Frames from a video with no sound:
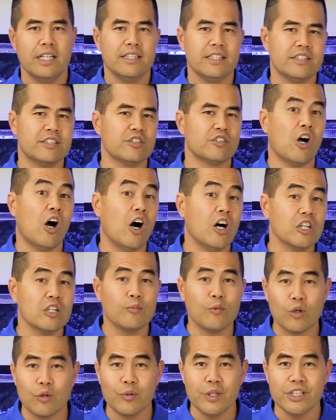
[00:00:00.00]
This is all the
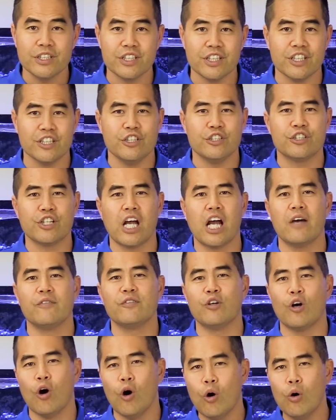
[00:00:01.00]
more reason you should
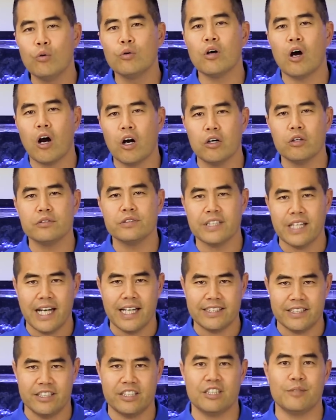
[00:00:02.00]
have your own
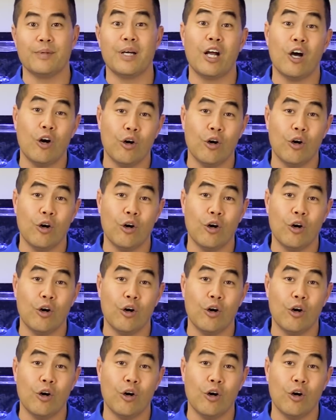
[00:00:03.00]
RODI system at